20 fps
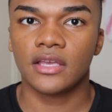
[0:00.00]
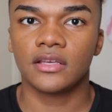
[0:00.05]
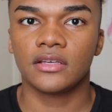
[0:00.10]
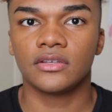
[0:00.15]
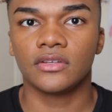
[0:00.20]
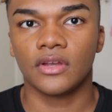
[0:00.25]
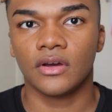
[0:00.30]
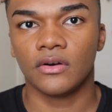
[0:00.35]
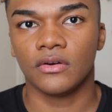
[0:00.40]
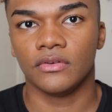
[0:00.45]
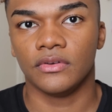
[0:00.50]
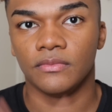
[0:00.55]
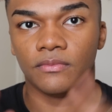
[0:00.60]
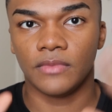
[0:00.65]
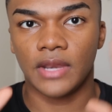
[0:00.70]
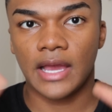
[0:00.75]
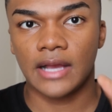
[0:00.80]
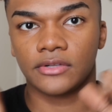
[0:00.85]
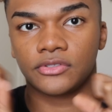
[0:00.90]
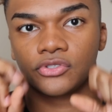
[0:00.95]
you know,
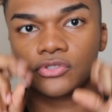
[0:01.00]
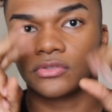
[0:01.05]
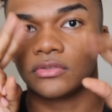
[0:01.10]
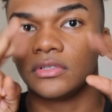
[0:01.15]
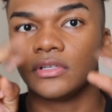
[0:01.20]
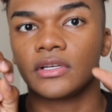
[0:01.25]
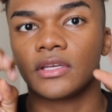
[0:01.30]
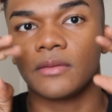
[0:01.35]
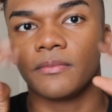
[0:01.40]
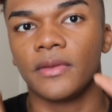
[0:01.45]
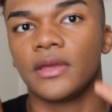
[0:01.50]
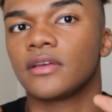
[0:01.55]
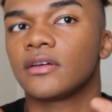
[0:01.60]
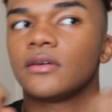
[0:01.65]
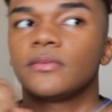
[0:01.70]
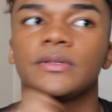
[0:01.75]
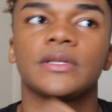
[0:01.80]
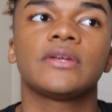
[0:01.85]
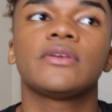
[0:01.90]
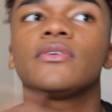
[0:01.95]
natural looking
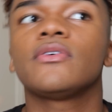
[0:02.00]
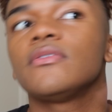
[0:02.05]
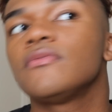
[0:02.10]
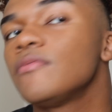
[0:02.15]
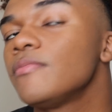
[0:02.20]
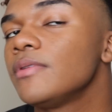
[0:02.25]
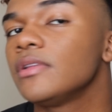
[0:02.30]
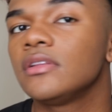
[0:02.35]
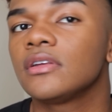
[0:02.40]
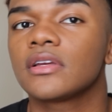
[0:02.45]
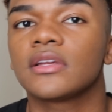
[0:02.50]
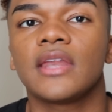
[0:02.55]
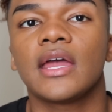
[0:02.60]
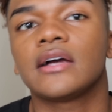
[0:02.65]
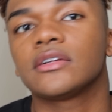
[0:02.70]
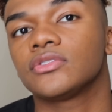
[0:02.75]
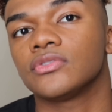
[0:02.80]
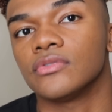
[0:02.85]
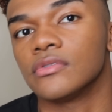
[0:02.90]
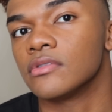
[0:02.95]
makeup, and it don't even be looking
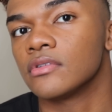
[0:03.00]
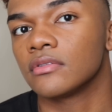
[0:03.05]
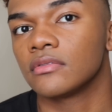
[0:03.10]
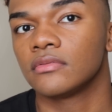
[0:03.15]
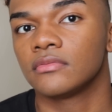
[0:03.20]
natural.